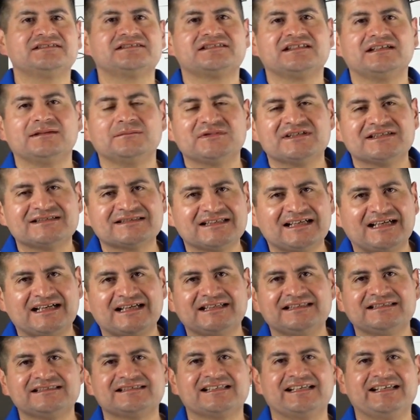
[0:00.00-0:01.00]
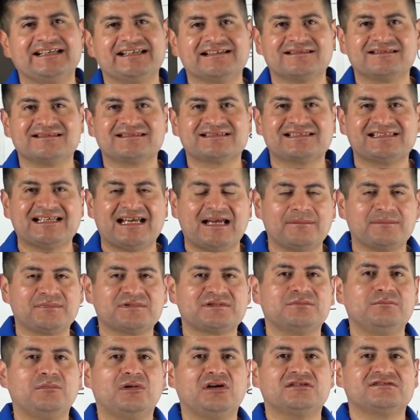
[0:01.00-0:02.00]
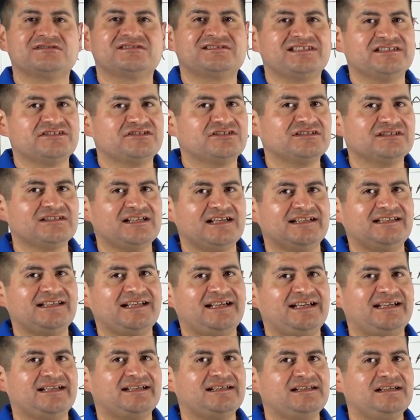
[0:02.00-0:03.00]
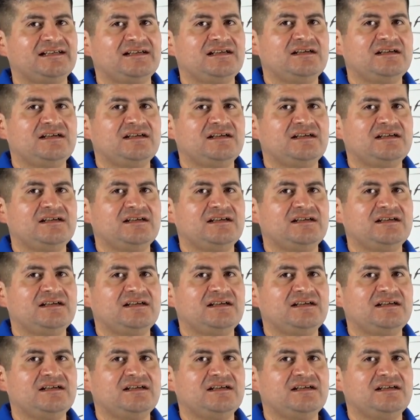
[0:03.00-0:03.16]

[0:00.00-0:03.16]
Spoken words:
some designs accept small stitches like that.